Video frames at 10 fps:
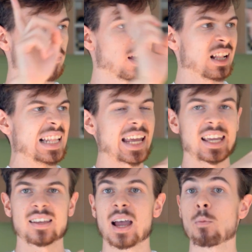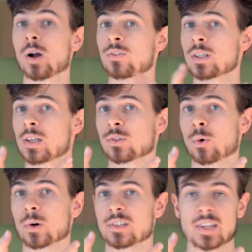Click, I'm watching
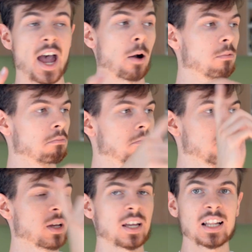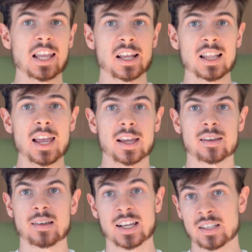this course now. Click,
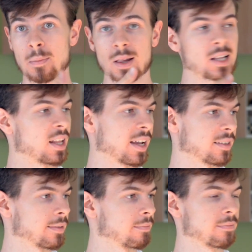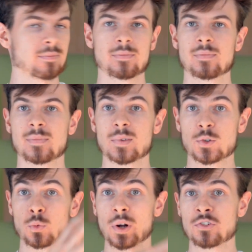click, I double clicked.
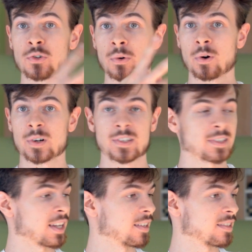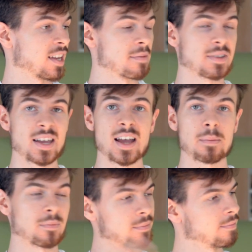Switch 2 courses at the same
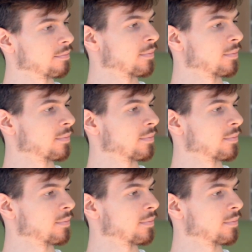time.